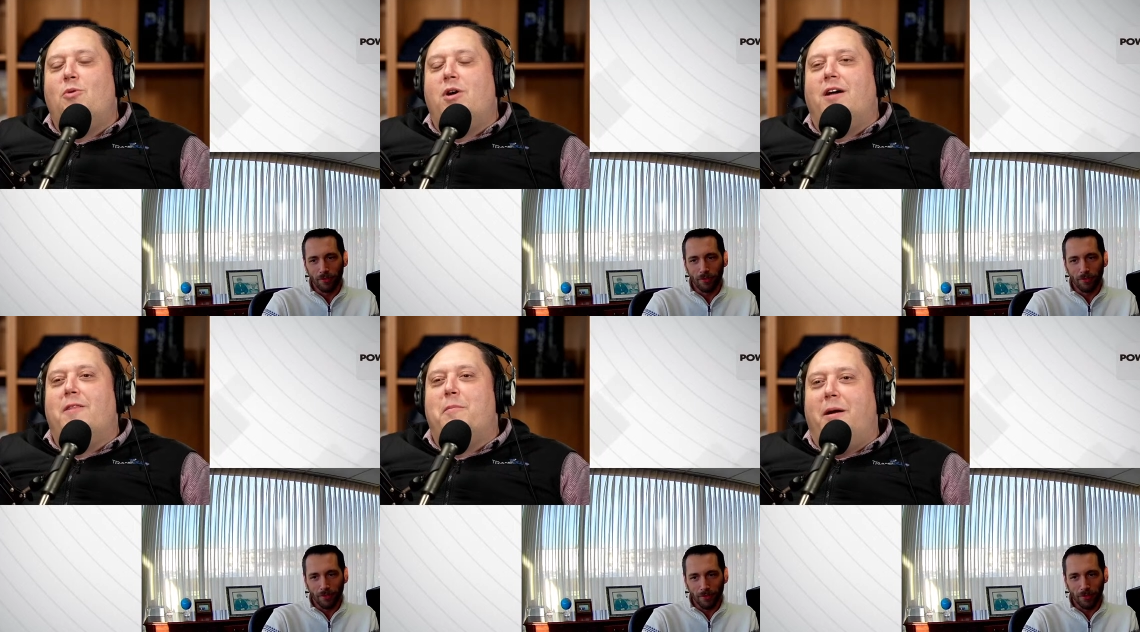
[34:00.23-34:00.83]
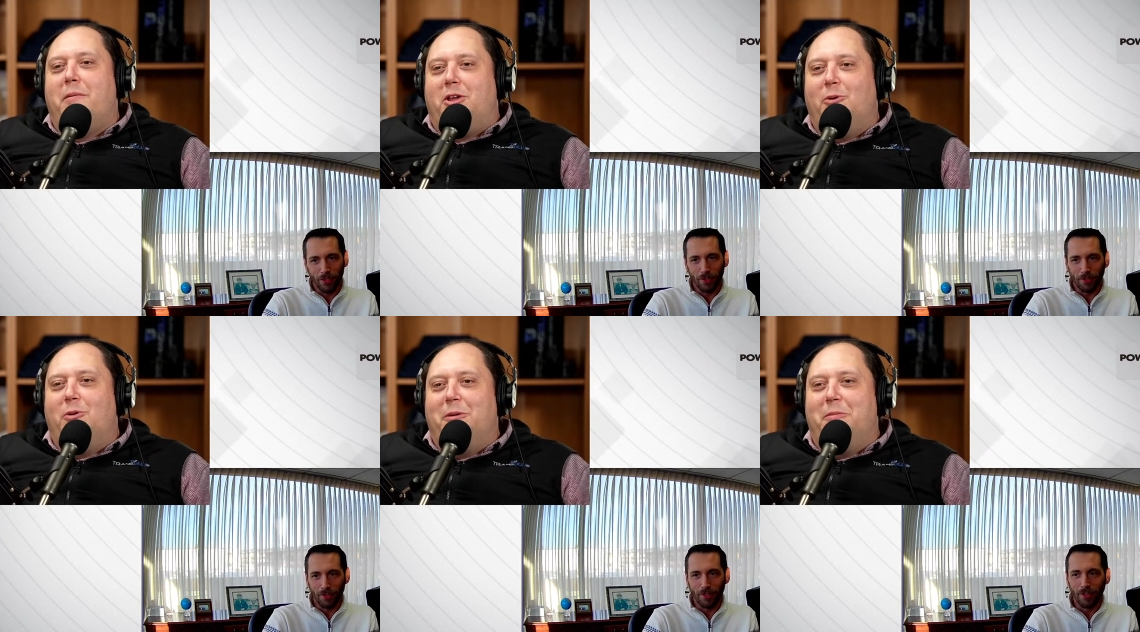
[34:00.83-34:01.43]
Speaker 1: what on the
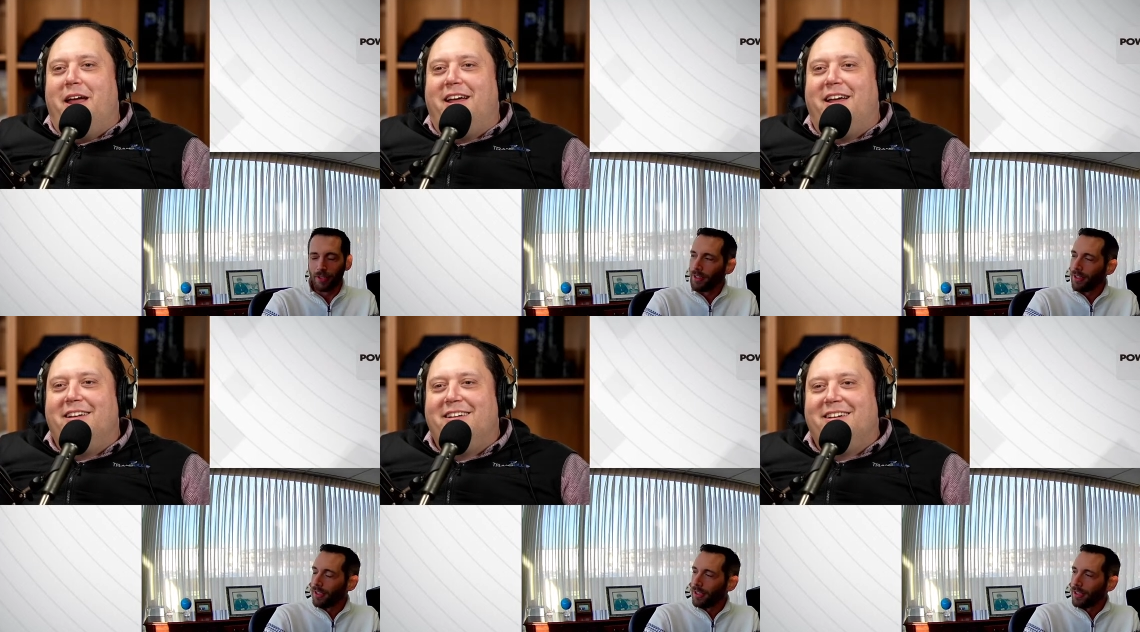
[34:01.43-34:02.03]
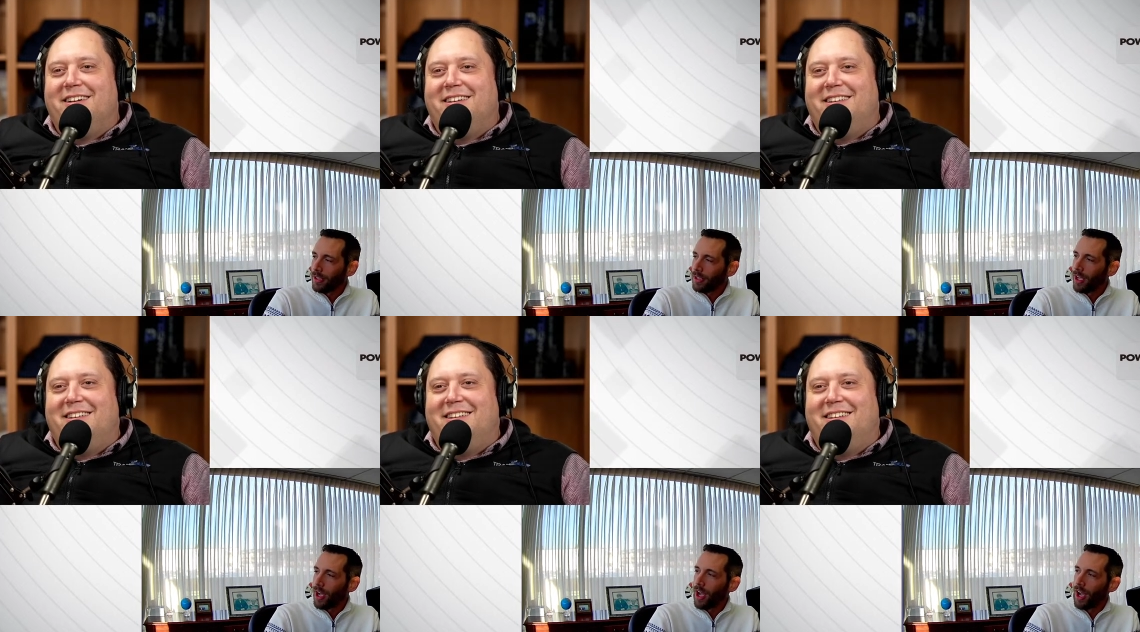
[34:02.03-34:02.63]
barbecue would you uh, make?
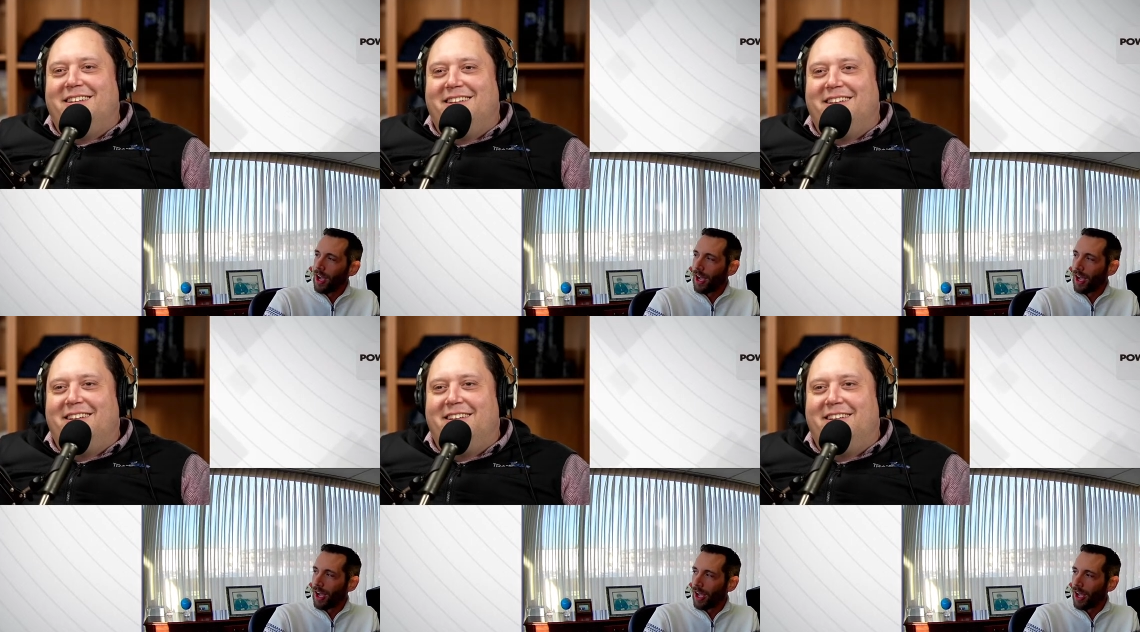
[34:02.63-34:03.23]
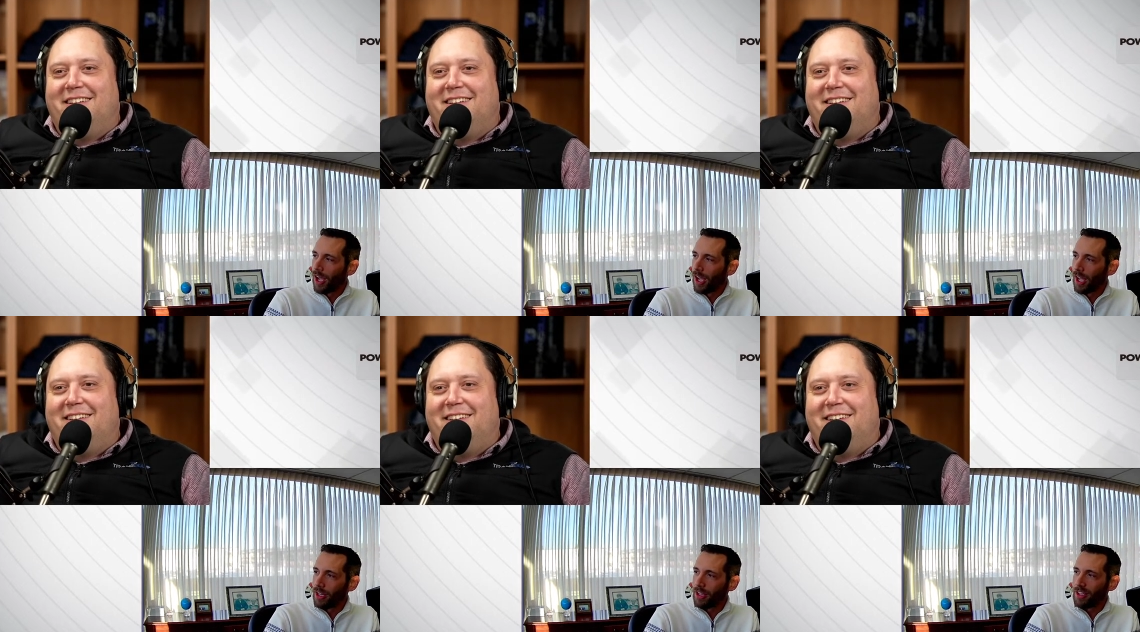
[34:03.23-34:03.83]

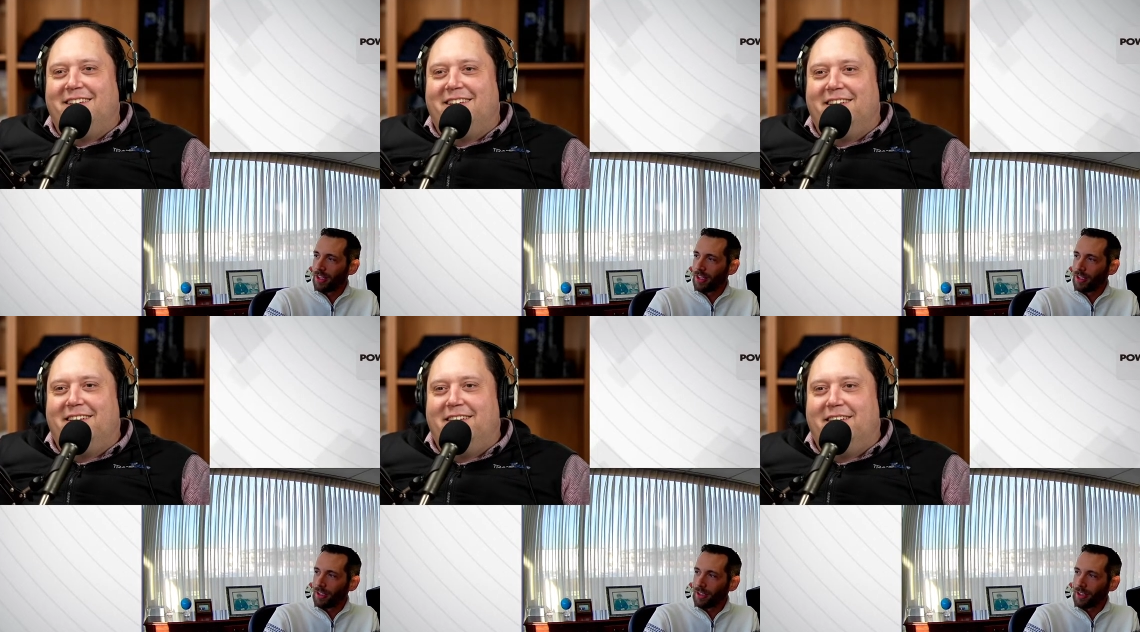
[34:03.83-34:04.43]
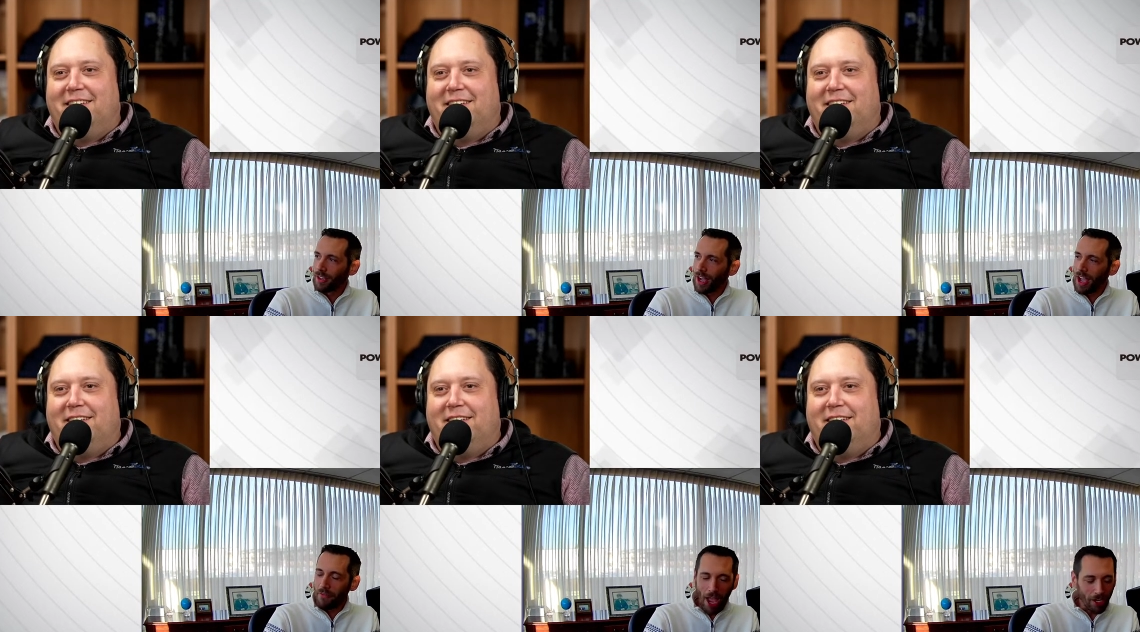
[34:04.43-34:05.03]
Speaker 2: Uh,
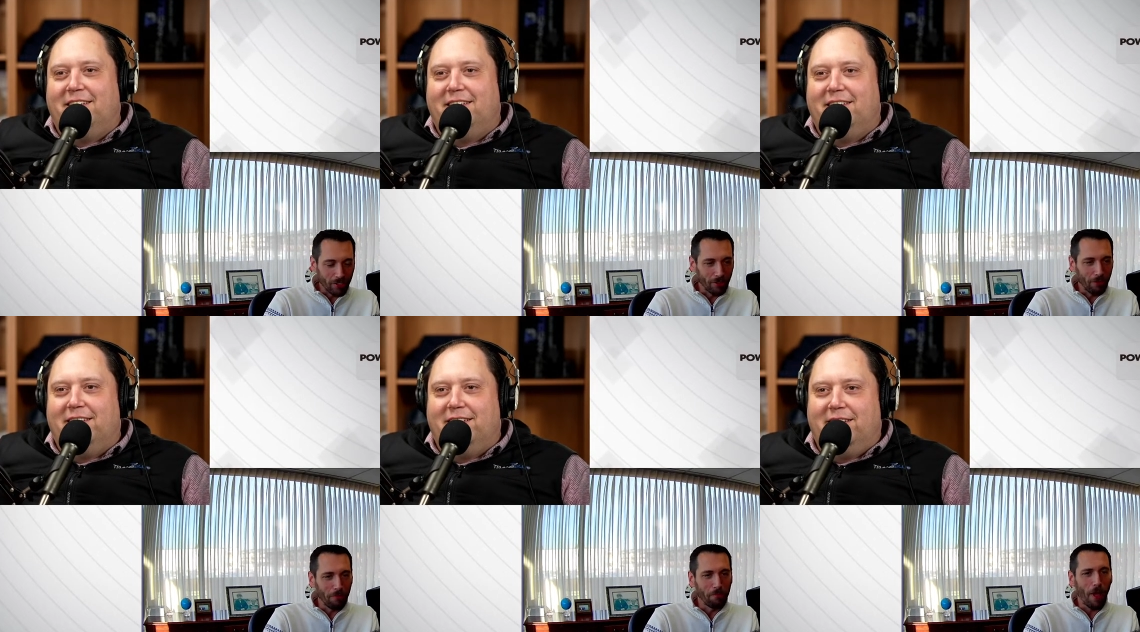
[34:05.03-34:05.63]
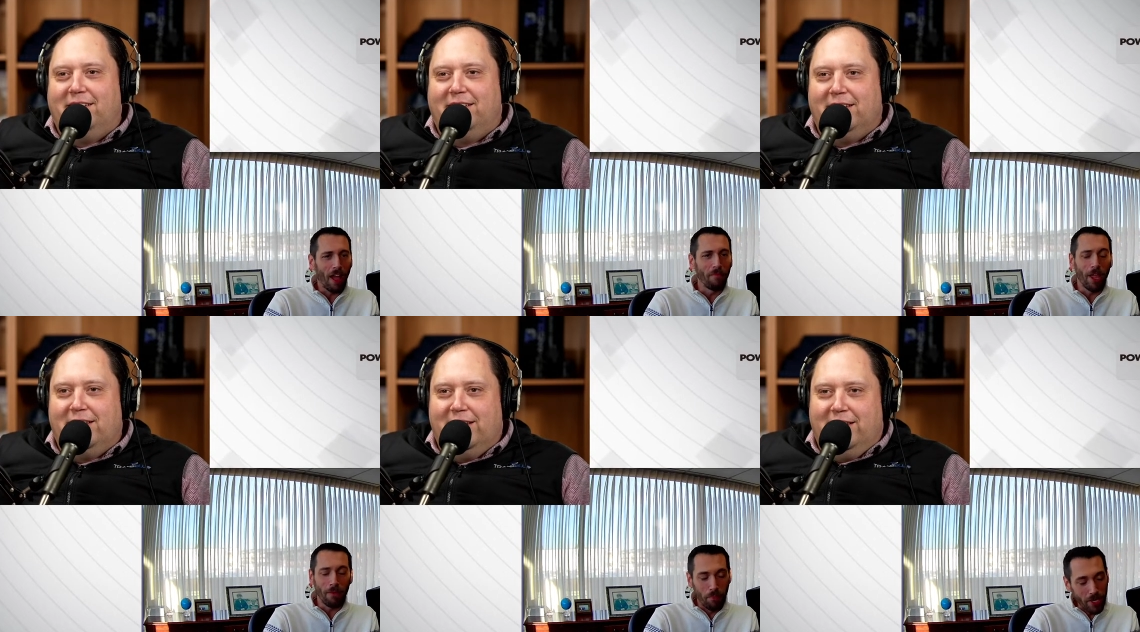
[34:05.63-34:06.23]
I've actually
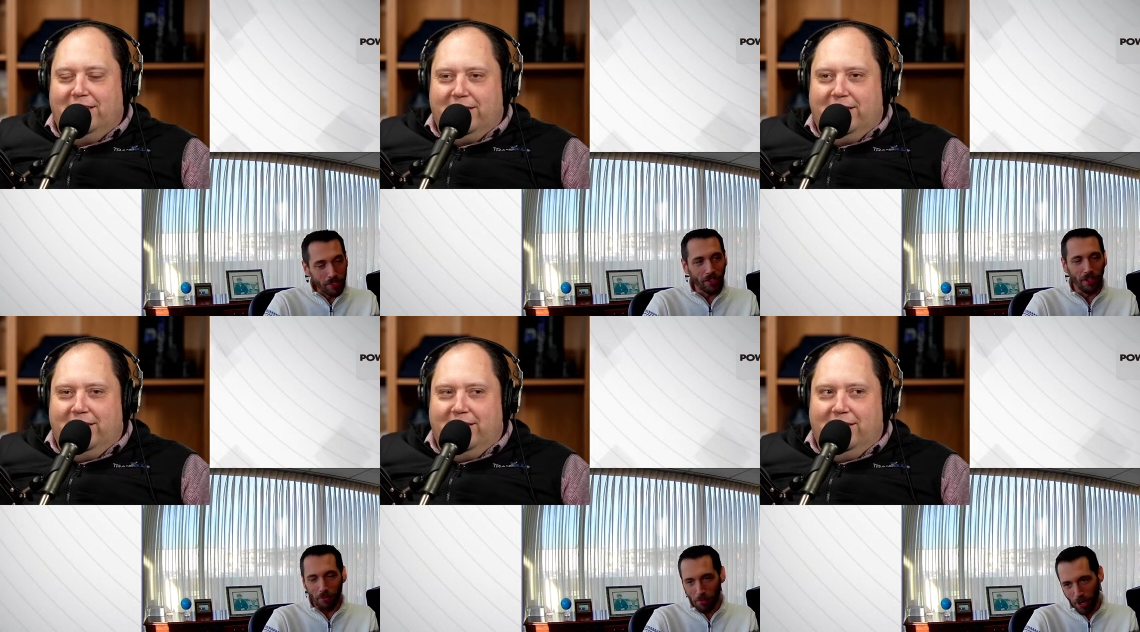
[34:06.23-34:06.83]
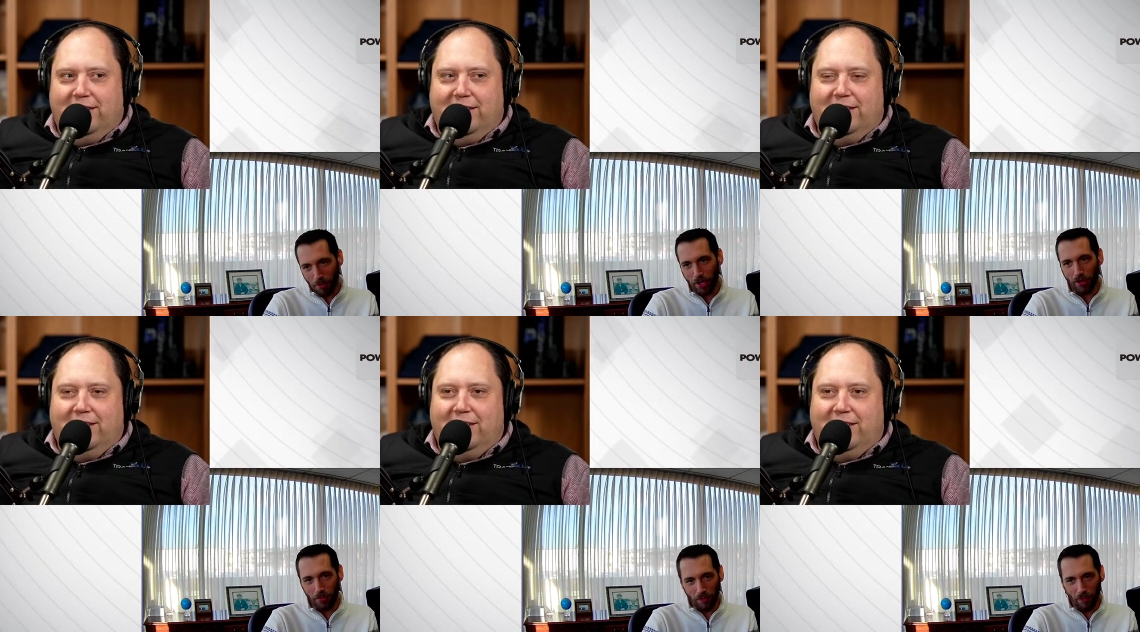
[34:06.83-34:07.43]
I have made pizza on the
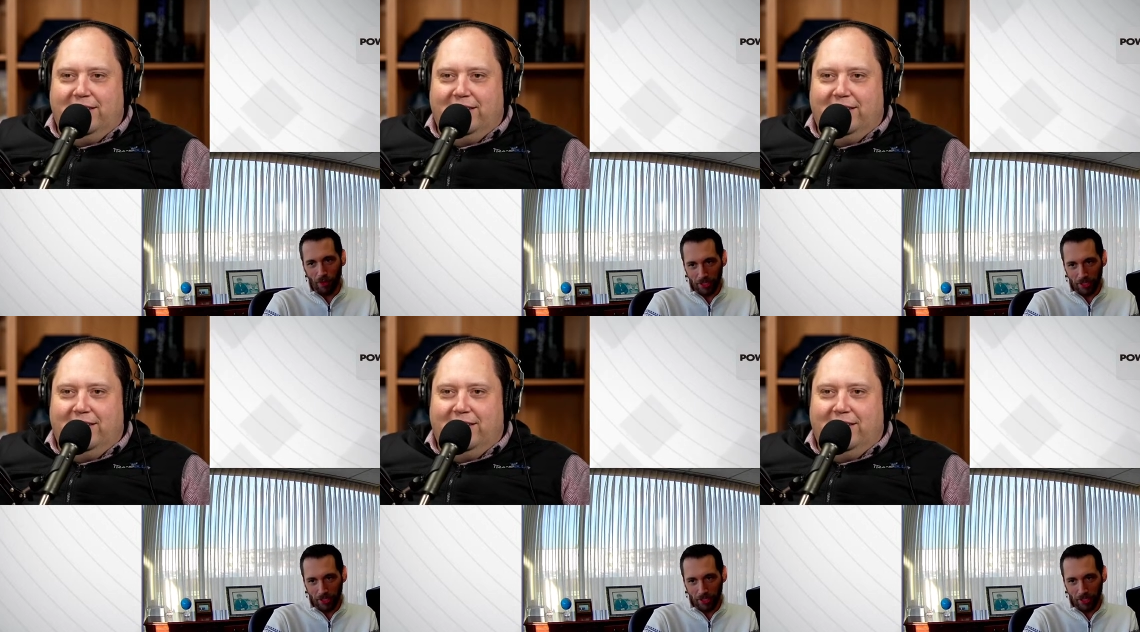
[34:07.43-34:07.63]
barbecue